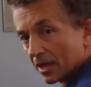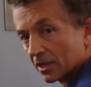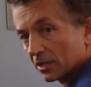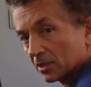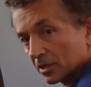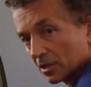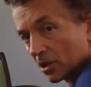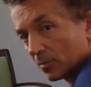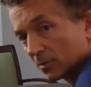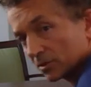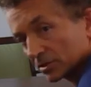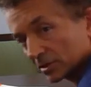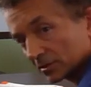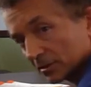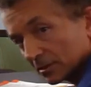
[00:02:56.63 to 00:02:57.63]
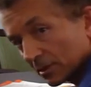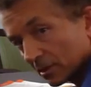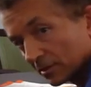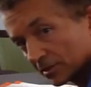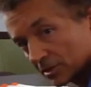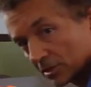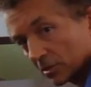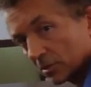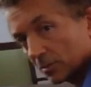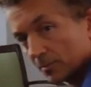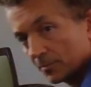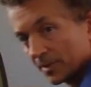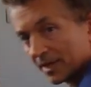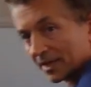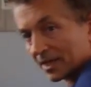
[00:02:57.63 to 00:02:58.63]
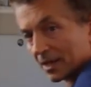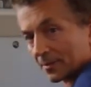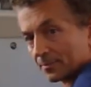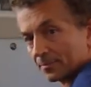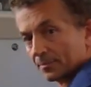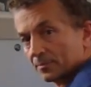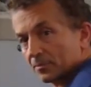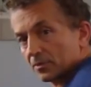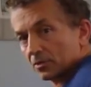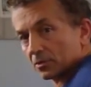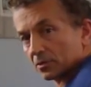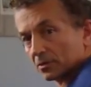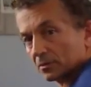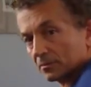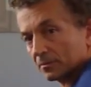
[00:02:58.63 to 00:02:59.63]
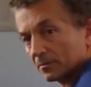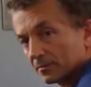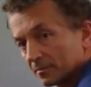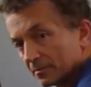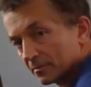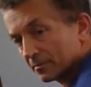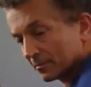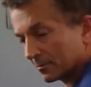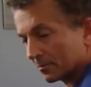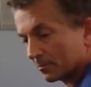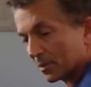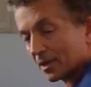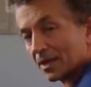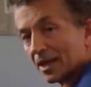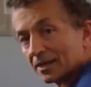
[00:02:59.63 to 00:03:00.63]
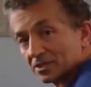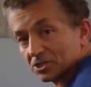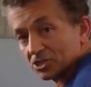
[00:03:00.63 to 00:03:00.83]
You can almost also pick up your buttock